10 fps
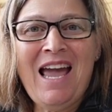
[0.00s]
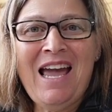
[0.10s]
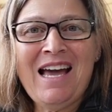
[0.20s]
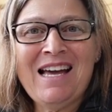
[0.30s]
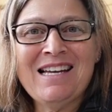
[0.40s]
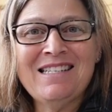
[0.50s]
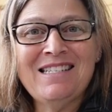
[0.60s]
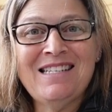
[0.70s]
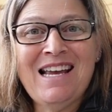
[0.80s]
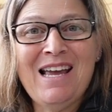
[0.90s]
And
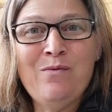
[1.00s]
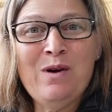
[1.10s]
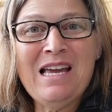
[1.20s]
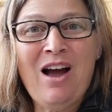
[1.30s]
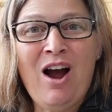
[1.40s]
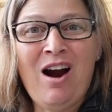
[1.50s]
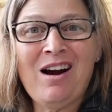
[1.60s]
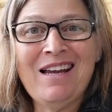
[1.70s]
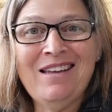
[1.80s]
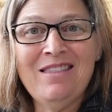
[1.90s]
today we
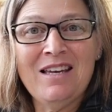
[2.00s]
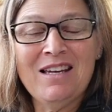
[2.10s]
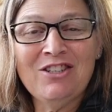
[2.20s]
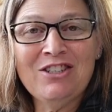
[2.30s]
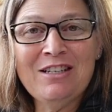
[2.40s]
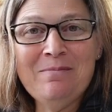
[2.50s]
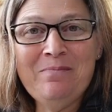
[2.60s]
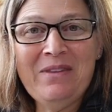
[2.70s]
are in the kitchen